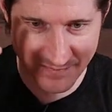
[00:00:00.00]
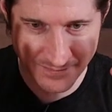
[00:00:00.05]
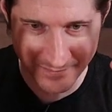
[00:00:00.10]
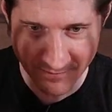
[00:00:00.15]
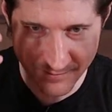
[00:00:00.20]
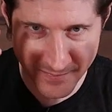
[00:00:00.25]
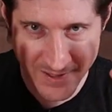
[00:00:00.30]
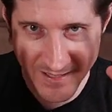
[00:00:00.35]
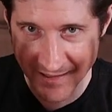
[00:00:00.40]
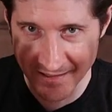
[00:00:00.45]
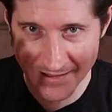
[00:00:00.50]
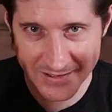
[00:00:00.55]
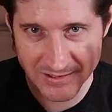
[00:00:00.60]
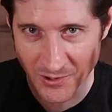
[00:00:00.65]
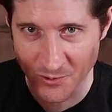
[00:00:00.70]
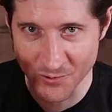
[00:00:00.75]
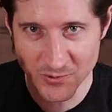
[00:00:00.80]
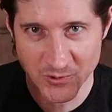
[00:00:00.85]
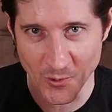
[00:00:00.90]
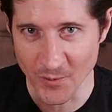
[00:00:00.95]
make it
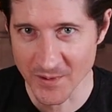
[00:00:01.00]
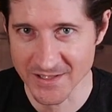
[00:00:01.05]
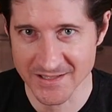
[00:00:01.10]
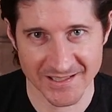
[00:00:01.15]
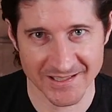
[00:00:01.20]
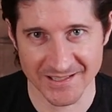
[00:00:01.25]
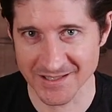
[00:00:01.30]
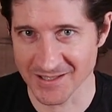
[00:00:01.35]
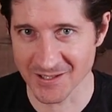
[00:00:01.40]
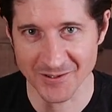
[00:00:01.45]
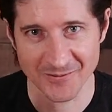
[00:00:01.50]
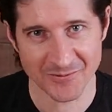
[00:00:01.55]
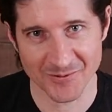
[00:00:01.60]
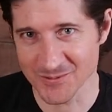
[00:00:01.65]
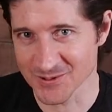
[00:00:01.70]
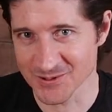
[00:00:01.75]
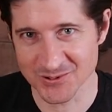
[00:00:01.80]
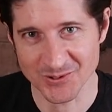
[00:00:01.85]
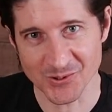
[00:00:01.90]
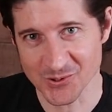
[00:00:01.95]
so noisy in there from
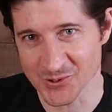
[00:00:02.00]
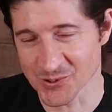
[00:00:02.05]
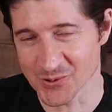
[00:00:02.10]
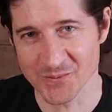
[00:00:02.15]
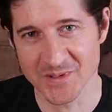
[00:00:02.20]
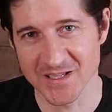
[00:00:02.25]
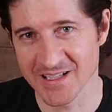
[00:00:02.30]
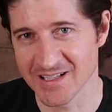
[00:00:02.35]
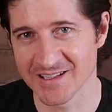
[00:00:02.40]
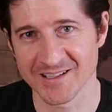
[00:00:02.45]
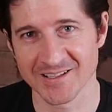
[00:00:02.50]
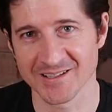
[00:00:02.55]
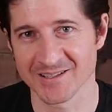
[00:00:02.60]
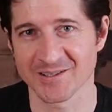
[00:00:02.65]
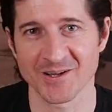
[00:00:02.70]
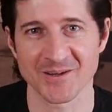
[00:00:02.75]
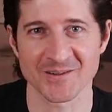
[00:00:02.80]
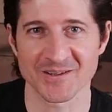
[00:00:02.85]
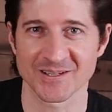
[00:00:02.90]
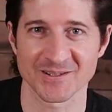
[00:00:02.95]
the social media
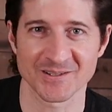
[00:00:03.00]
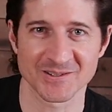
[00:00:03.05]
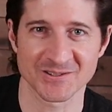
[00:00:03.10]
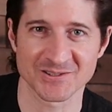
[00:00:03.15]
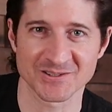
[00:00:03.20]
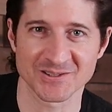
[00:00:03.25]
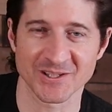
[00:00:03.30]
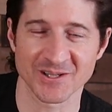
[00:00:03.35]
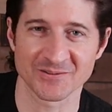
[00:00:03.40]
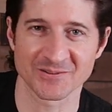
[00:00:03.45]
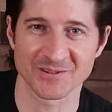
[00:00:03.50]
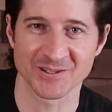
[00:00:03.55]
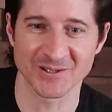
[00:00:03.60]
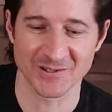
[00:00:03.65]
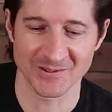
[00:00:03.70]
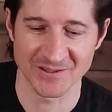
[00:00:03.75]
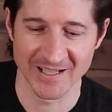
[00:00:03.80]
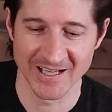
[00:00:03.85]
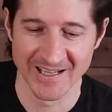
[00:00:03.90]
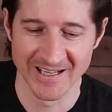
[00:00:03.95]
and all that other stuff, you
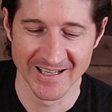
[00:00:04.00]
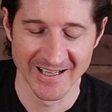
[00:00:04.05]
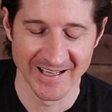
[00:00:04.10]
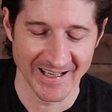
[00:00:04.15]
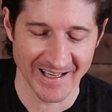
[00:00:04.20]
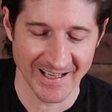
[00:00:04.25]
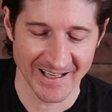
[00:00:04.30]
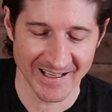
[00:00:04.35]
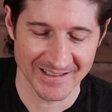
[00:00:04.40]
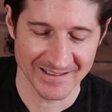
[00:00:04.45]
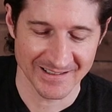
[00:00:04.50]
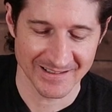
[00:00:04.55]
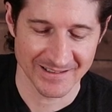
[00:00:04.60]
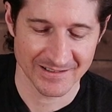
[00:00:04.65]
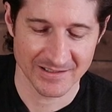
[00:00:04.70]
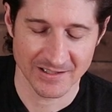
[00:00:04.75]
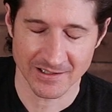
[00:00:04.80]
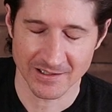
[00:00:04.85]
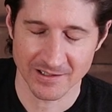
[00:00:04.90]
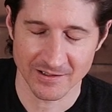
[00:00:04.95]
know, and
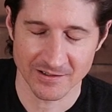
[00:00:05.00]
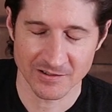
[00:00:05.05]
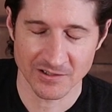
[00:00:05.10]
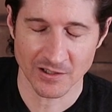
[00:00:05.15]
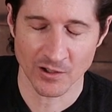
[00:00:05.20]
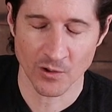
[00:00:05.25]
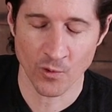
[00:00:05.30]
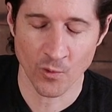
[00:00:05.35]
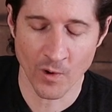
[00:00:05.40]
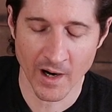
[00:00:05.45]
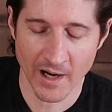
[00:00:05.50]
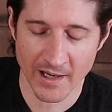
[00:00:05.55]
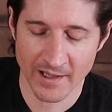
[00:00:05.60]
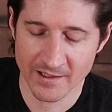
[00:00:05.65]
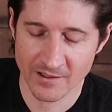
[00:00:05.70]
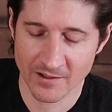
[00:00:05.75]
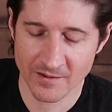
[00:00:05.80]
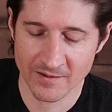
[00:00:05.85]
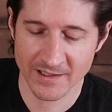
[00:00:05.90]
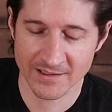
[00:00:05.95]
to to
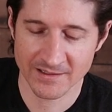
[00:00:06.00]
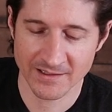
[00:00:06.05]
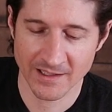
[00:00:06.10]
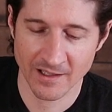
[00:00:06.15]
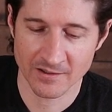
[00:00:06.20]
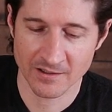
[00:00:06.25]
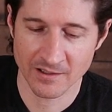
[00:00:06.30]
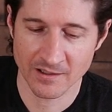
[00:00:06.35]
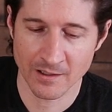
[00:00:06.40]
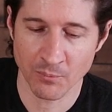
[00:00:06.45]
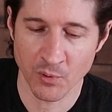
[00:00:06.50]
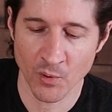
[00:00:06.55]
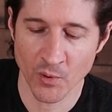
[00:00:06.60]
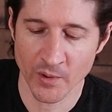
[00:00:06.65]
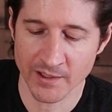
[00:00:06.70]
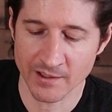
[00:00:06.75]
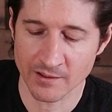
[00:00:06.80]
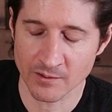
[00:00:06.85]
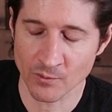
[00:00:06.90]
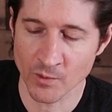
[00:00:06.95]
quiet all that down to the
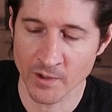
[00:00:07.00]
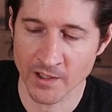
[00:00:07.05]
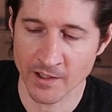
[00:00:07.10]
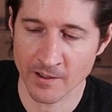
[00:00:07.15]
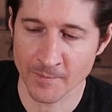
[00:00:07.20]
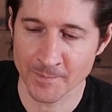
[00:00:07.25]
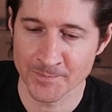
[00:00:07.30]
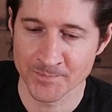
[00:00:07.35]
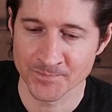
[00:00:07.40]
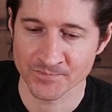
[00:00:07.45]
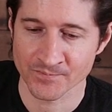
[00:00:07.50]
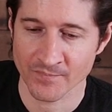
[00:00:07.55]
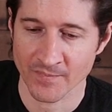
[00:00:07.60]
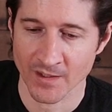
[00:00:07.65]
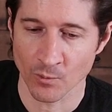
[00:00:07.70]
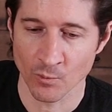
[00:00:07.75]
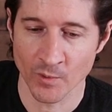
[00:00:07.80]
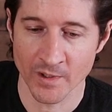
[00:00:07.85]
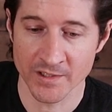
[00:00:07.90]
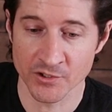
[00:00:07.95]
point where
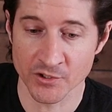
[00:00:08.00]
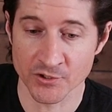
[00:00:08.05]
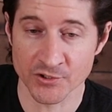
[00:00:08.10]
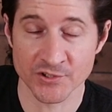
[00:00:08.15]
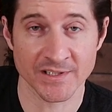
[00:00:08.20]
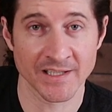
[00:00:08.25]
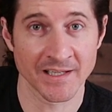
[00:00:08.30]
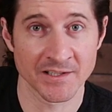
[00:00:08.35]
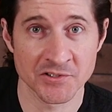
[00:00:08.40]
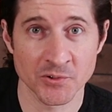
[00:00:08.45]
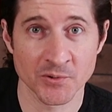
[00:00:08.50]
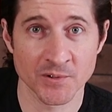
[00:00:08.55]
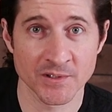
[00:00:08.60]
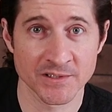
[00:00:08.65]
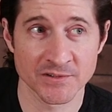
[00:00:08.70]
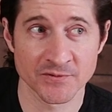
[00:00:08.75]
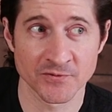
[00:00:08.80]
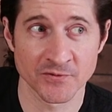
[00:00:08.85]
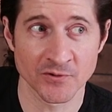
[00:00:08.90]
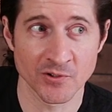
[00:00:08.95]
when your schedule
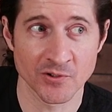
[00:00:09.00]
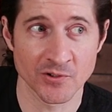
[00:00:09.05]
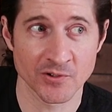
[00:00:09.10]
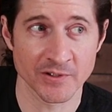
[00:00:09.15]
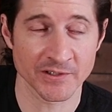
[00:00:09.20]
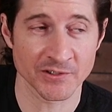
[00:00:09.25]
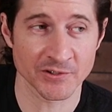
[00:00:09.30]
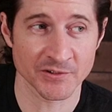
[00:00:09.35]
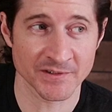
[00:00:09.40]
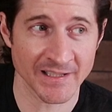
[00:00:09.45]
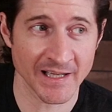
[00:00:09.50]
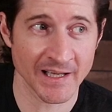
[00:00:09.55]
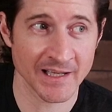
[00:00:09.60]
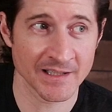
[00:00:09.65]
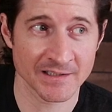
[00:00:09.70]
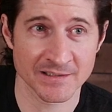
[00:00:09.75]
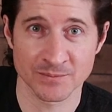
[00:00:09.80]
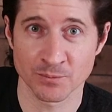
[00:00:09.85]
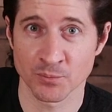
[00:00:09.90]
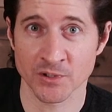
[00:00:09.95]
is full and your
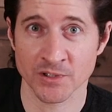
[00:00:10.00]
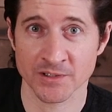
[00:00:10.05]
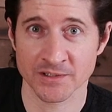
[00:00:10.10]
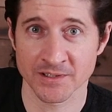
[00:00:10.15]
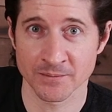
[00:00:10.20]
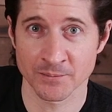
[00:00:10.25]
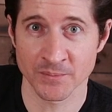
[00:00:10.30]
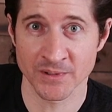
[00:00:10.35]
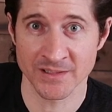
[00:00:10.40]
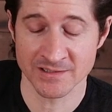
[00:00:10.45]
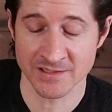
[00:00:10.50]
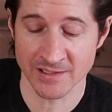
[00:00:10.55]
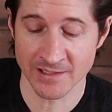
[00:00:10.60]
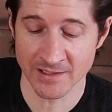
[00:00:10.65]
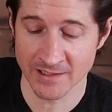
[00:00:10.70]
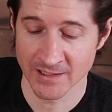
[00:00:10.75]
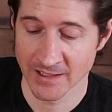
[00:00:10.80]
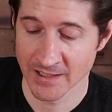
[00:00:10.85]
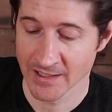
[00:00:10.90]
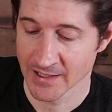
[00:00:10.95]
day is booked and
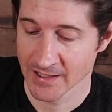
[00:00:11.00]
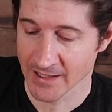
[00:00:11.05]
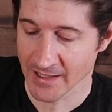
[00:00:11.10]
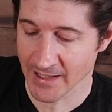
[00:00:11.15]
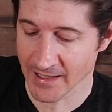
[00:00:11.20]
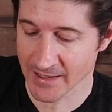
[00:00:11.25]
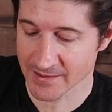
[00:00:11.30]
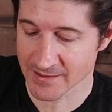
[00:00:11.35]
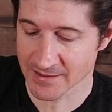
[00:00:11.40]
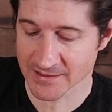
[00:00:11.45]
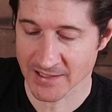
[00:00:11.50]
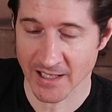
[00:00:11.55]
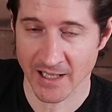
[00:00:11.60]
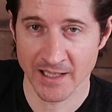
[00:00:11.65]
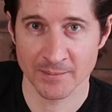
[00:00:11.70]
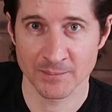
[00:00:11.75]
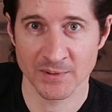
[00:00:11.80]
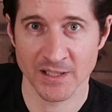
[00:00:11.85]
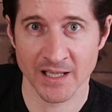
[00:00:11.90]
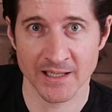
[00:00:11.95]
busy and the
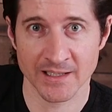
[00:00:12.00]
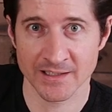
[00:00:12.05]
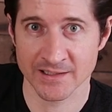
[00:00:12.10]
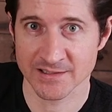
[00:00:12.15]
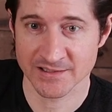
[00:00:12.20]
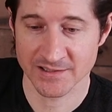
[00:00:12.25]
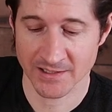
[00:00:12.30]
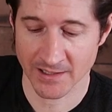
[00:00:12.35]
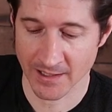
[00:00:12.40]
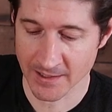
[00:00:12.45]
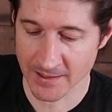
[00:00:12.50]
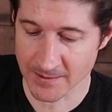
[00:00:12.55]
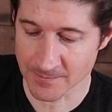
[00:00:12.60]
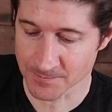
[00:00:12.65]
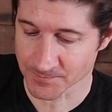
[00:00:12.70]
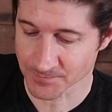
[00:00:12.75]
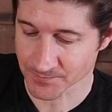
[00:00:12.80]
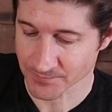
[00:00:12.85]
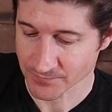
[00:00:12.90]
timeline is tight,